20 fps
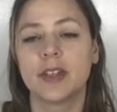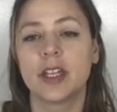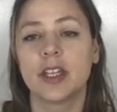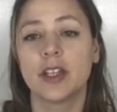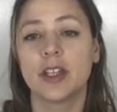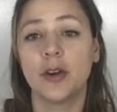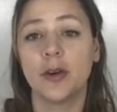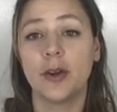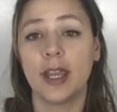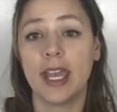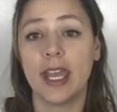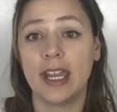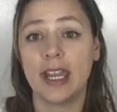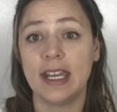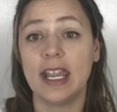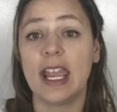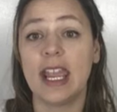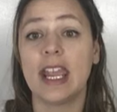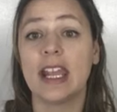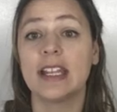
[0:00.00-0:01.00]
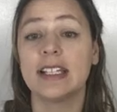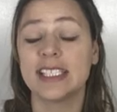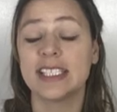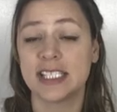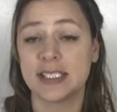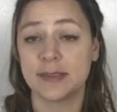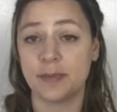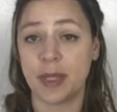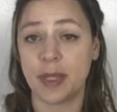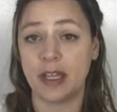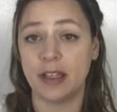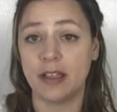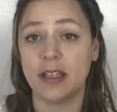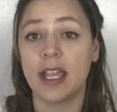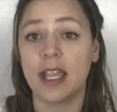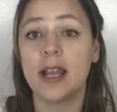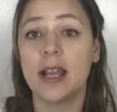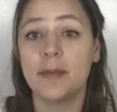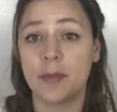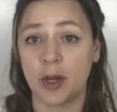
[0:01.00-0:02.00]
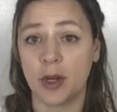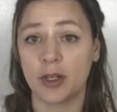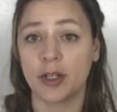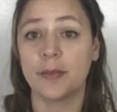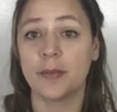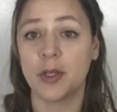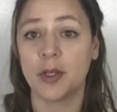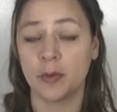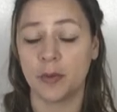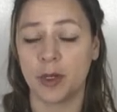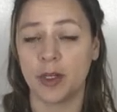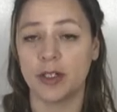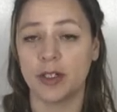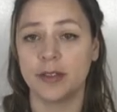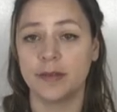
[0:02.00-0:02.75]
Go ahead and spell and mark up your word.